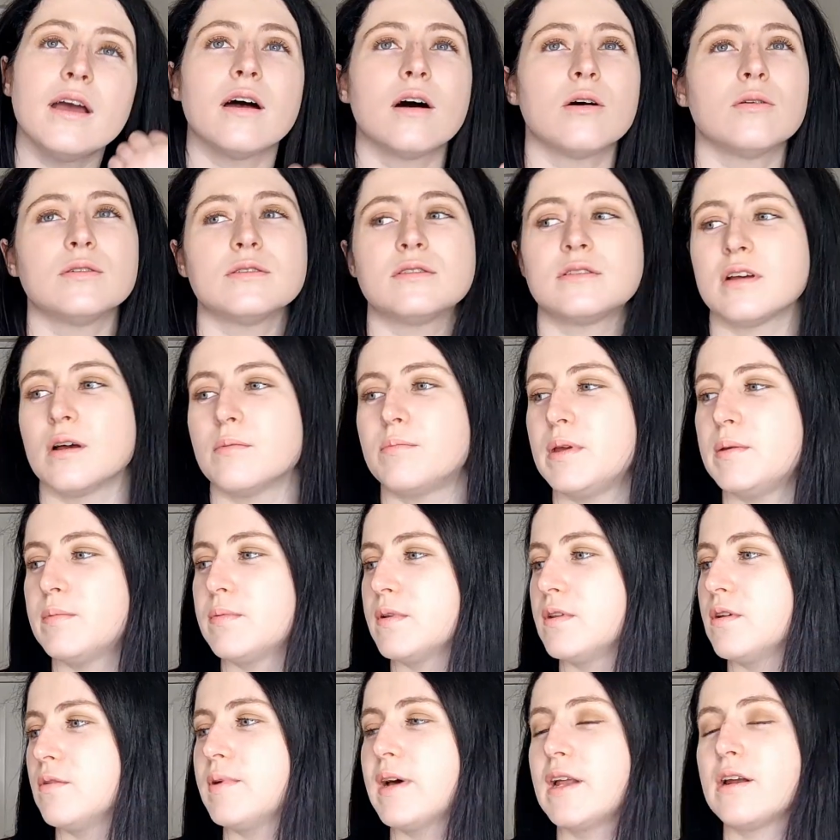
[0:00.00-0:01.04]
I always tell
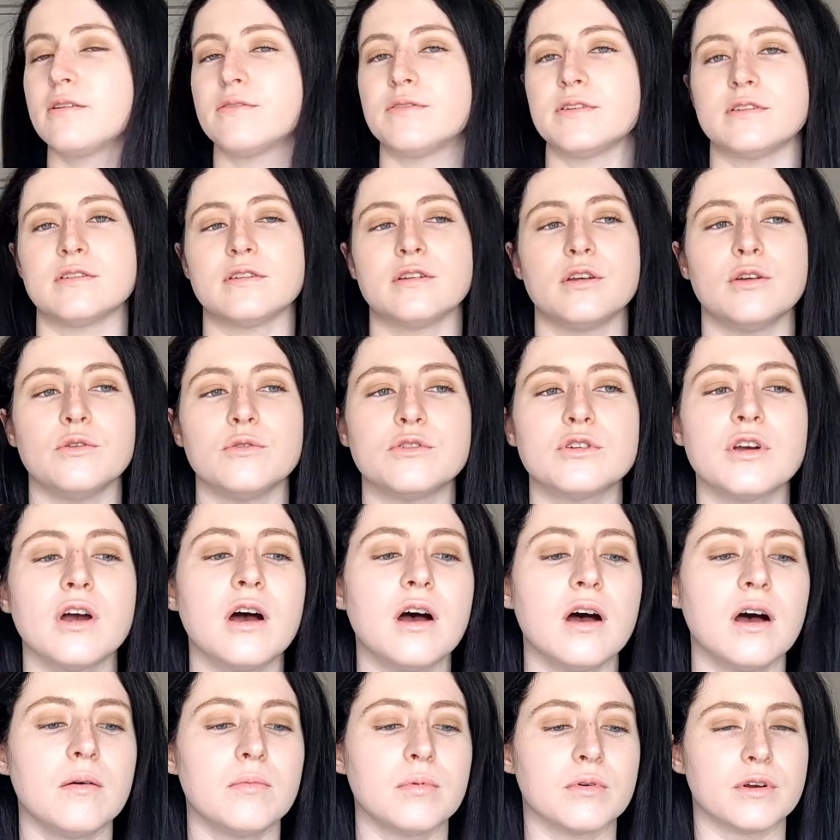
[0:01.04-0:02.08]
people, no matter if it's a new
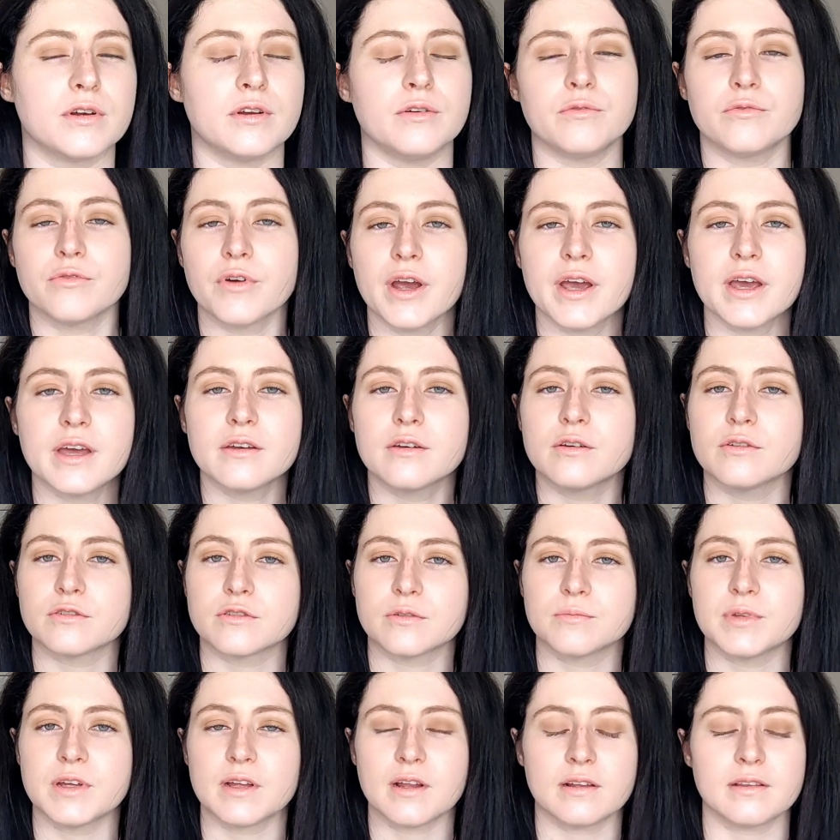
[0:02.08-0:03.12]
job or a new friend or
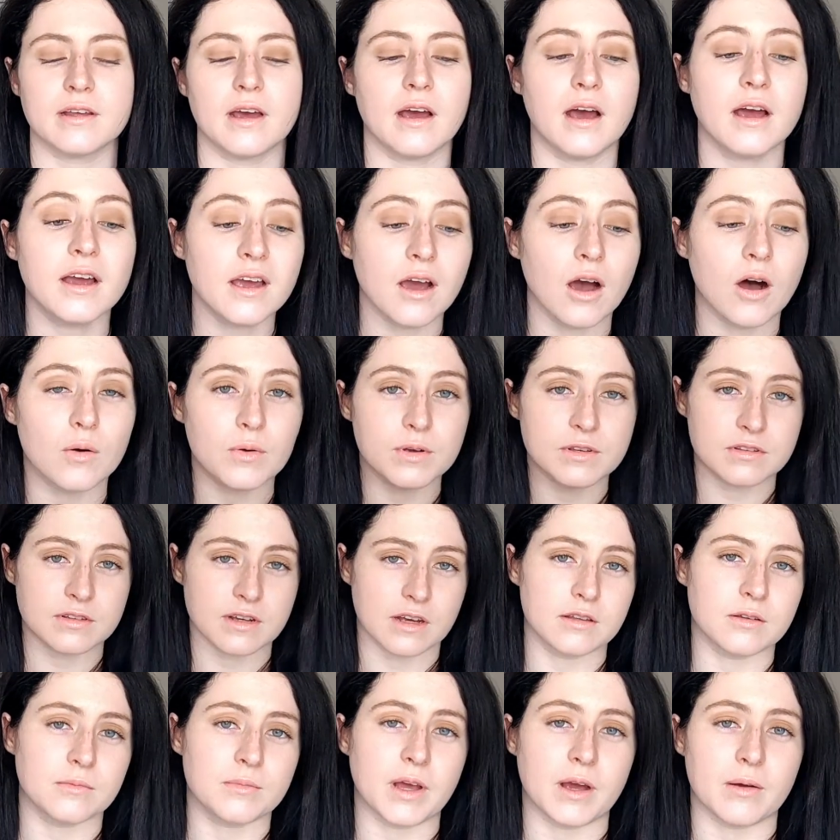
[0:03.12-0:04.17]
something like that, I always
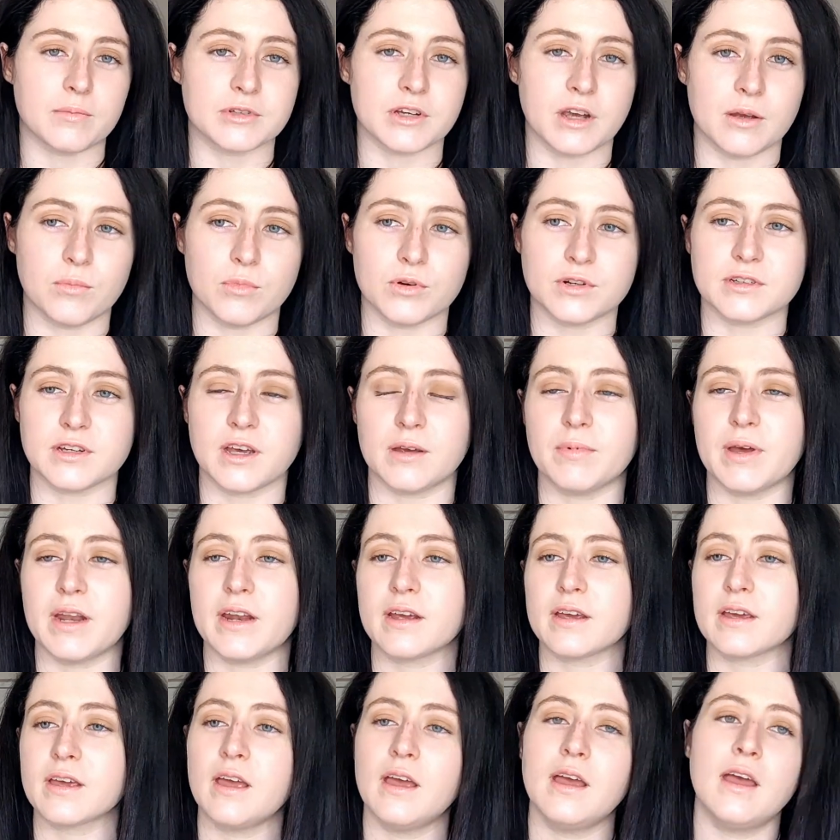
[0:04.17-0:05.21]
tell them that I'm type 1
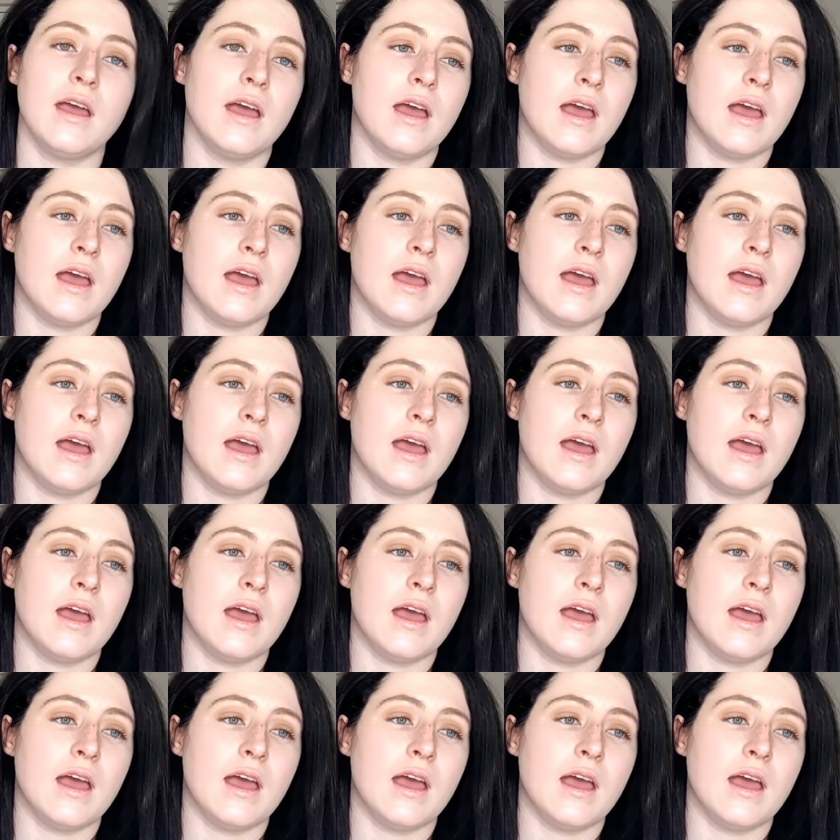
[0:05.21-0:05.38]
diabetic.